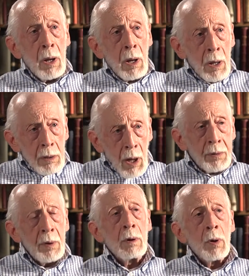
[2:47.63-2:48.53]

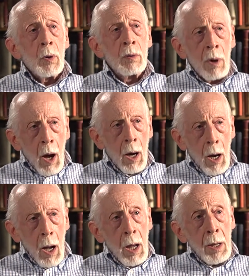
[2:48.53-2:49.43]
another
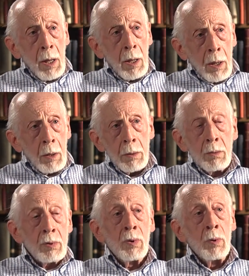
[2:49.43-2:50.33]
rung in
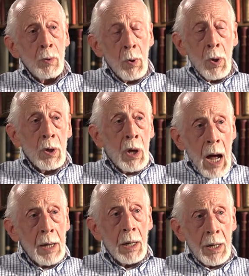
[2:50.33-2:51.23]
true
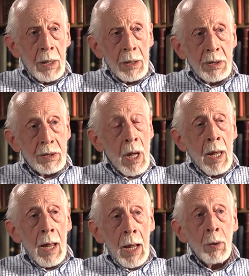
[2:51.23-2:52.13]
godliness
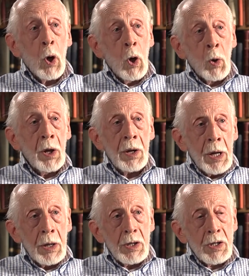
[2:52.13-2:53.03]
and
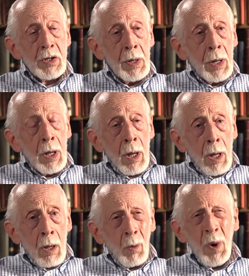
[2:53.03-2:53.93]
holiness.
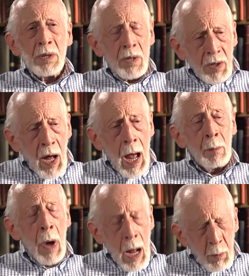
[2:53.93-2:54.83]
There was a
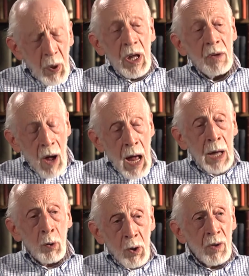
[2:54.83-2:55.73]
time I believe I
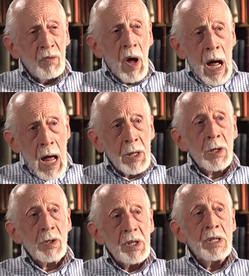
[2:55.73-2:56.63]
could have
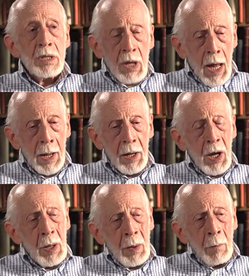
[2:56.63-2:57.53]
honestly said
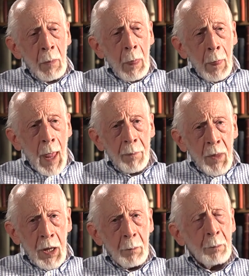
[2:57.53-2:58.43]
that
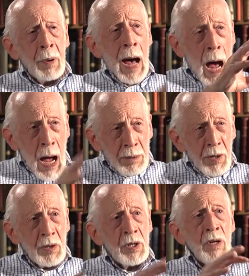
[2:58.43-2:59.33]
the
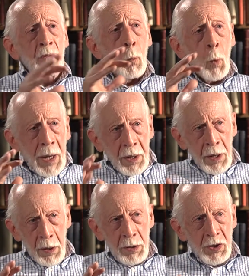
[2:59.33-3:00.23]
positive
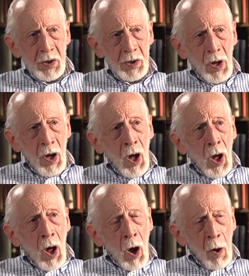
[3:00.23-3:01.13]
witness
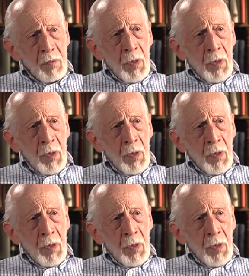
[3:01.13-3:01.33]
of